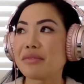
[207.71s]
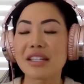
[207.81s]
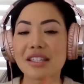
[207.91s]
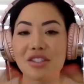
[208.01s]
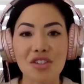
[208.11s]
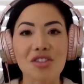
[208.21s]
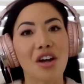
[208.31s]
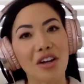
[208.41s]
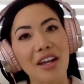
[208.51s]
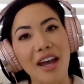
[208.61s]
It's just
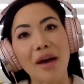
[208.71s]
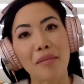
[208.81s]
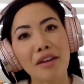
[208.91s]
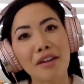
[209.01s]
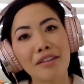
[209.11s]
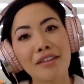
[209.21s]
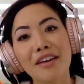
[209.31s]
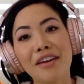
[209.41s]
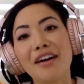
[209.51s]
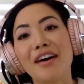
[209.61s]
not going to happen.
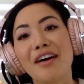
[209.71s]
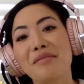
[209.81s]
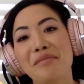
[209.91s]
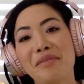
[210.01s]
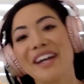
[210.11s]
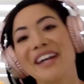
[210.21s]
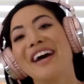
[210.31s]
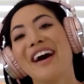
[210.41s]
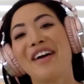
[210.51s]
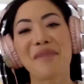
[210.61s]
But
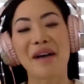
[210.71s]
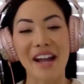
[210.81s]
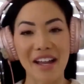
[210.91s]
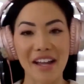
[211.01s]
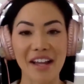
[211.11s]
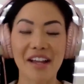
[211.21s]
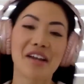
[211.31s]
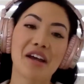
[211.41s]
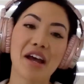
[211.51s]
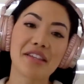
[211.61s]
by
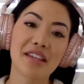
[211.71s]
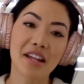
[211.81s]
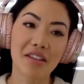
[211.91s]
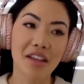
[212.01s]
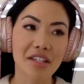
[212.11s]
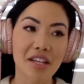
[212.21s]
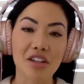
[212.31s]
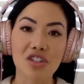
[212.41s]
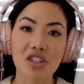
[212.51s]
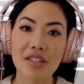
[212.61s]
setting the
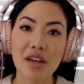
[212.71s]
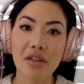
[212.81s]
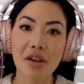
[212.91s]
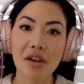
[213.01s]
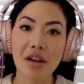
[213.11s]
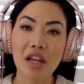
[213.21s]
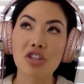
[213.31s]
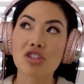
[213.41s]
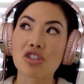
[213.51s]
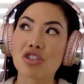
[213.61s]
intentions out there,
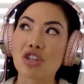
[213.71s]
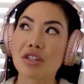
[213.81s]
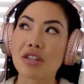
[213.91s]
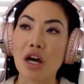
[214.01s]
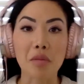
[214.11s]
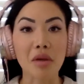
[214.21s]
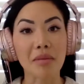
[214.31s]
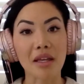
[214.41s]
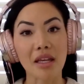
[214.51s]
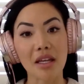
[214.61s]
it's just helping
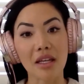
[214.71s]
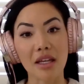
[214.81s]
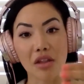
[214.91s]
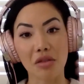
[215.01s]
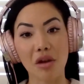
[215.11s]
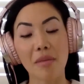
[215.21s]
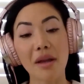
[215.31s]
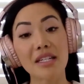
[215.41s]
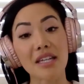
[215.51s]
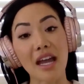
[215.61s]
me get throughout
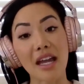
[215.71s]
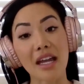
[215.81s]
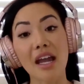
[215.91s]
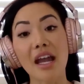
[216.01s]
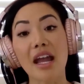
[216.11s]
my day